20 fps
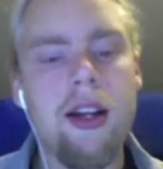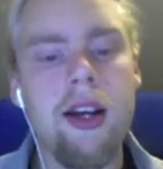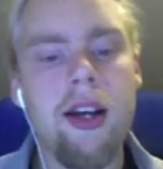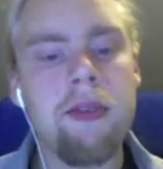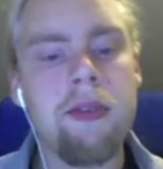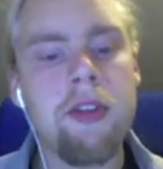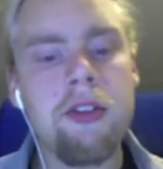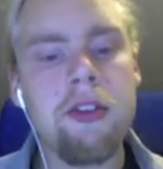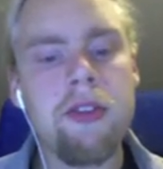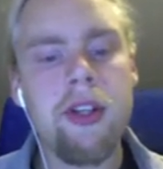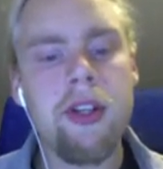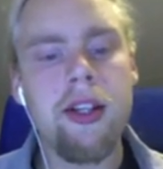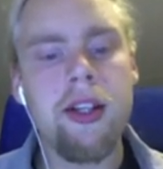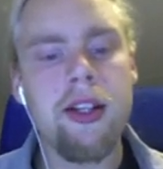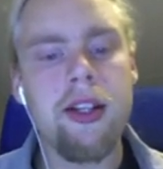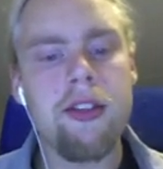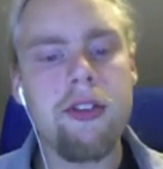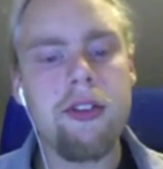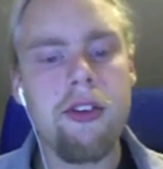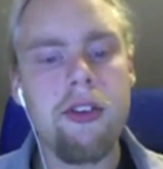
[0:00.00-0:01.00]
I'm not really
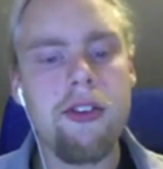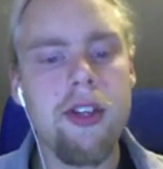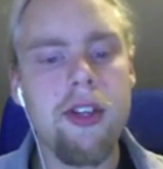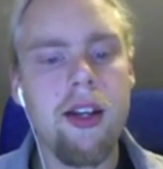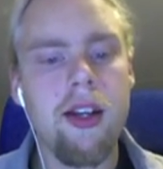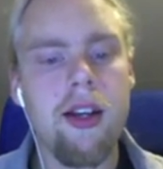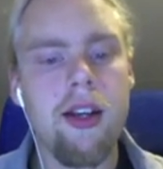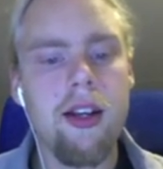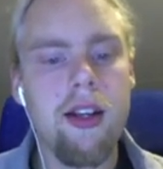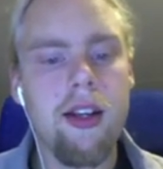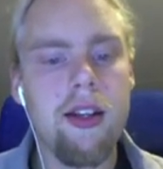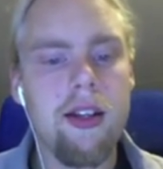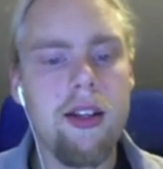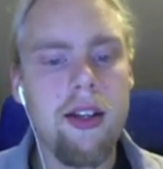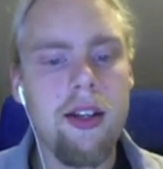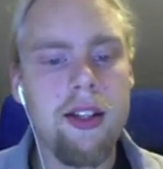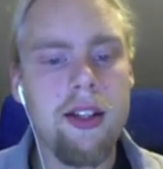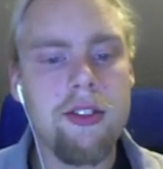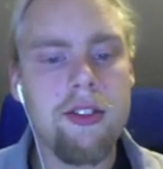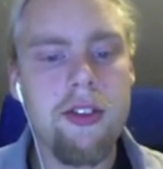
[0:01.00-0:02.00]
interested
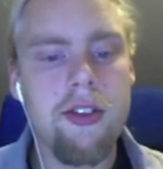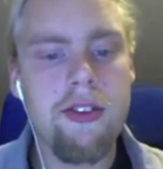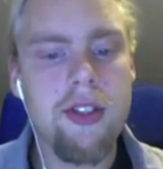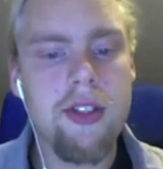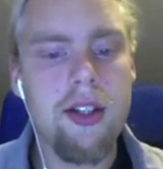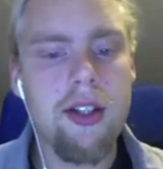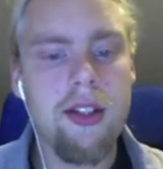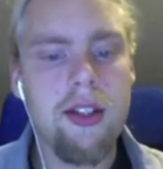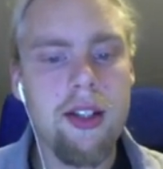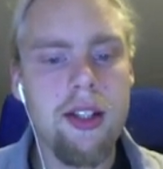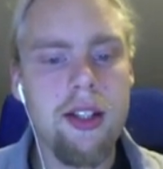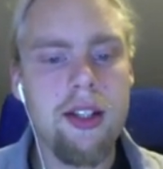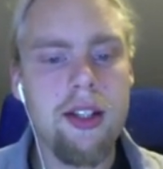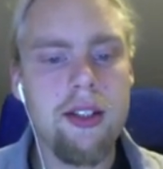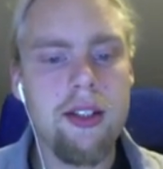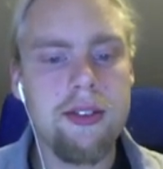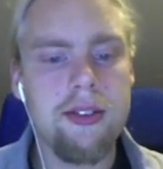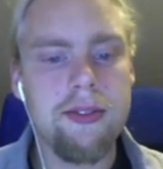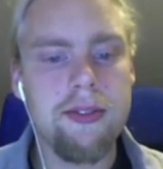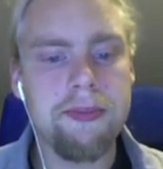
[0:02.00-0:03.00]

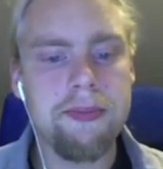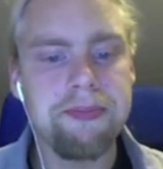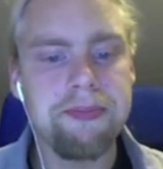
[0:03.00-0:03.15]
in